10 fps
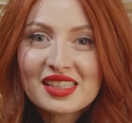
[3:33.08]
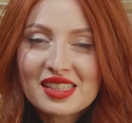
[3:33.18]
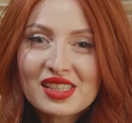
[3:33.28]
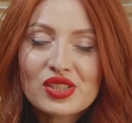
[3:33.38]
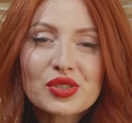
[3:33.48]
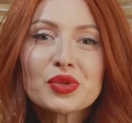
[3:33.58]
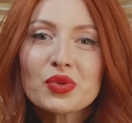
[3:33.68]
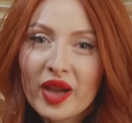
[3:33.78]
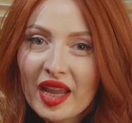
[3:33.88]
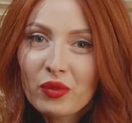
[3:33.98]
is two
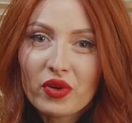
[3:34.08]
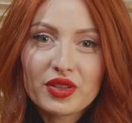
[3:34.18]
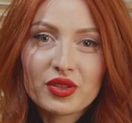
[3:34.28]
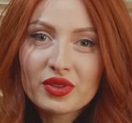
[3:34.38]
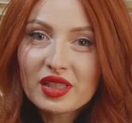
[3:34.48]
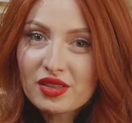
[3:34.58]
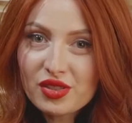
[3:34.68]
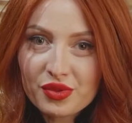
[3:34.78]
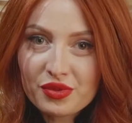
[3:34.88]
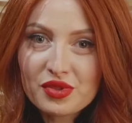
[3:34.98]
ways what you can
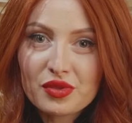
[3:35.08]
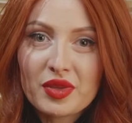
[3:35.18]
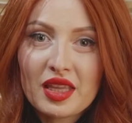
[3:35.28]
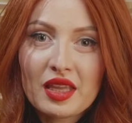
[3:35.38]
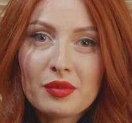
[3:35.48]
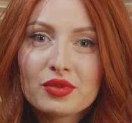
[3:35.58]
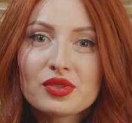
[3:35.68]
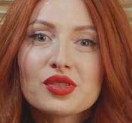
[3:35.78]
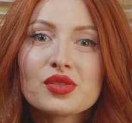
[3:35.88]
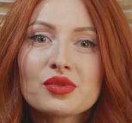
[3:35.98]
do to be able
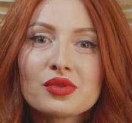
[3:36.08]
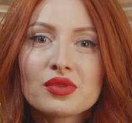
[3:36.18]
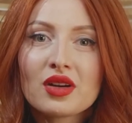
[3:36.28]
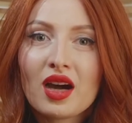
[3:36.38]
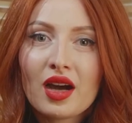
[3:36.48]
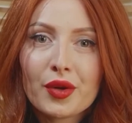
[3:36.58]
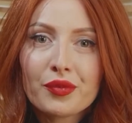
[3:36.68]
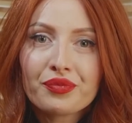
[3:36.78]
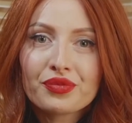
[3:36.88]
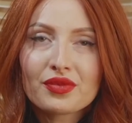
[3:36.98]
to
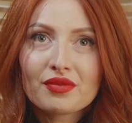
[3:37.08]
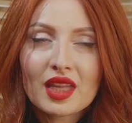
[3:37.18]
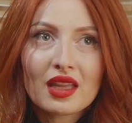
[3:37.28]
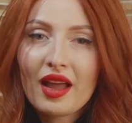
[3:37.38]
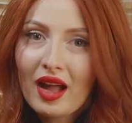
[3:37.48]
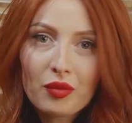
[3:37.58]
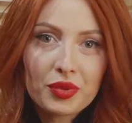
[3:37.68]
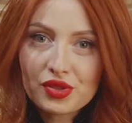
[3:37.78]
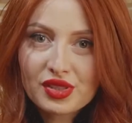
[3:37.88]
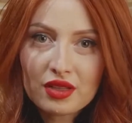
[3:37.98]
like help
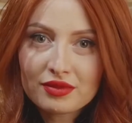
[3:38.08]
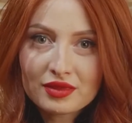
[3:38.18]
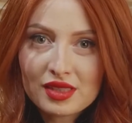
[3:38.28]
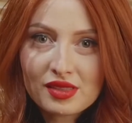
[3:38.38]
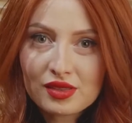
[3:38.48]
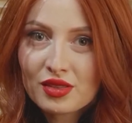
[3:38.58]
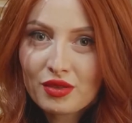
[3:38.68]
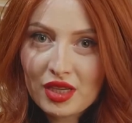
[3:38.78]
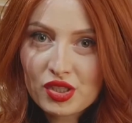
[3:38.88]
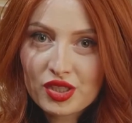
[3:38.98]
yourself in this
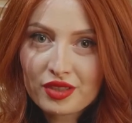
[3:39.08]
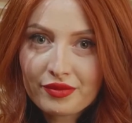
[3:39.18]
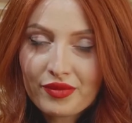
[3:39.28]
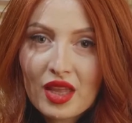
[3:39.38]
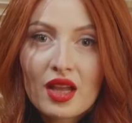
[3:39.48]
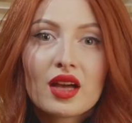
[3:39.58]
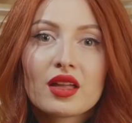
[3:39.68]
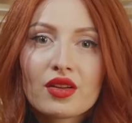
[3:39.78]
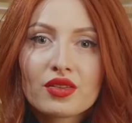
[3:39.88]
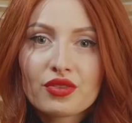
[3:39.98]
situation.
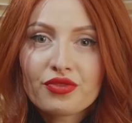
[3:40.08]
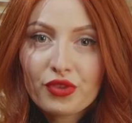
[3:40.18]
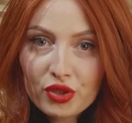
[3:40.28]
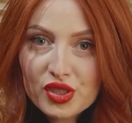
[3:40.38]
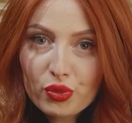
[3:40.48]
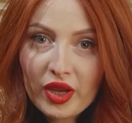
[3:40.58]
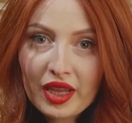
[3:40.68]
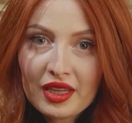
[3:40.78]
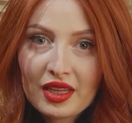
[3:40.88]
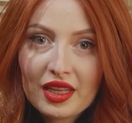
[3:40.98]
The first
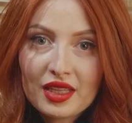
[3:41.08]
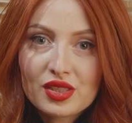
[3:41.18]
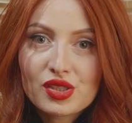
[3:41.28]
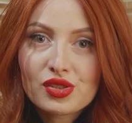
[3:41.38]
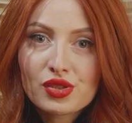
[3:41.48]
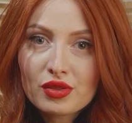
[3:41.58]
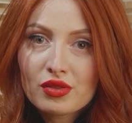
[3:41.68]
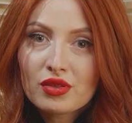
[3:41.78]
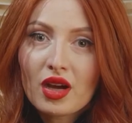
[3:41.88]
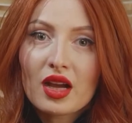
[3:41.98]
way is
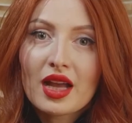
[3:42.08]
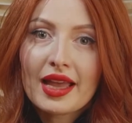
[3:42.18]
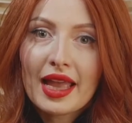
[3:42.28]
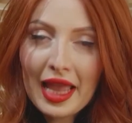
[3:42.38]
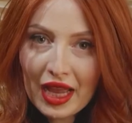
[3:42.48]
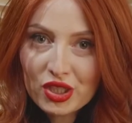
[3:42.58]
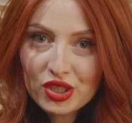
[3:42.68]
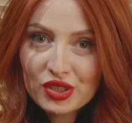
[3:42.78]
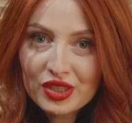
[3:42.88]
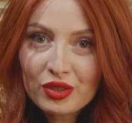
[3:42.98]
to
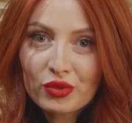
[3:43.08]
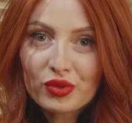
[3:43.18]
actually